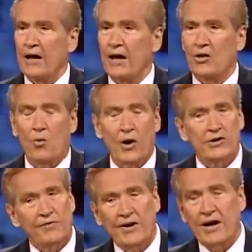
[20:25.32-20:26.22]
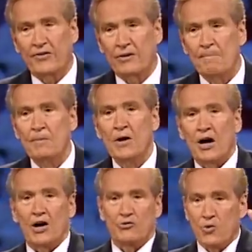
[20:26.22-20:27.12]
in the words of another,
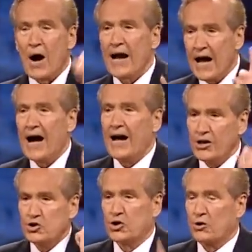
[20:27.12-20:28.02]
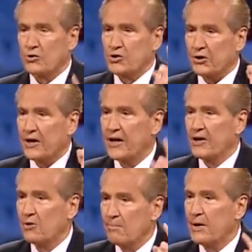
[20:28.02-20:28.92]
a dry-eyed church in a
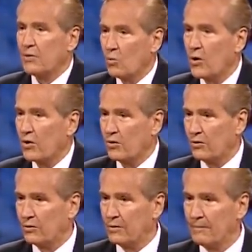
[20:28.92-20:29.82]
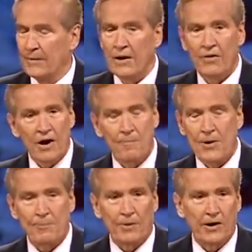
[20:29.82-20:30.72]
hell-bent world. There are
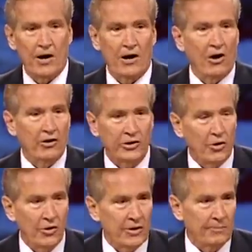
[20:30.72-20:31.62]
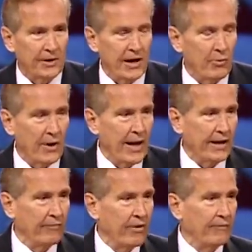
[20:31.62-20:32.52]
people in our auditorium today, when I
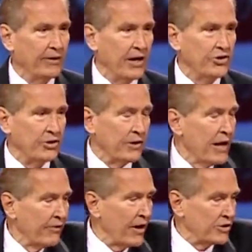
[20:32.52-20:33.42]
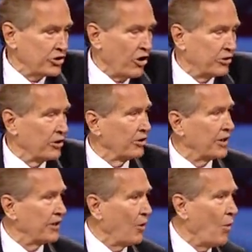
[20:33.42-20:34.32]
give the invitation, they'll start to look
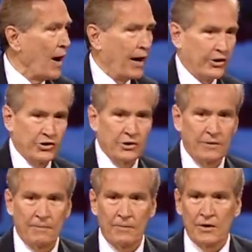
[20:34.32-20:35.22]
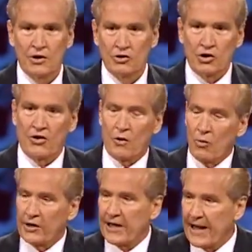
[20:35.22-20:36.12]
at their watch. So they
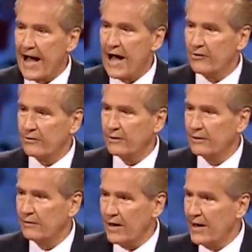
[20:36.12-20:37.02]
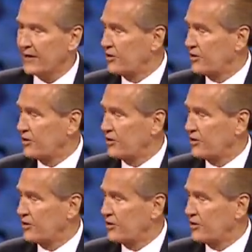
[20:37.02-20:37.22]
want to get out. They're not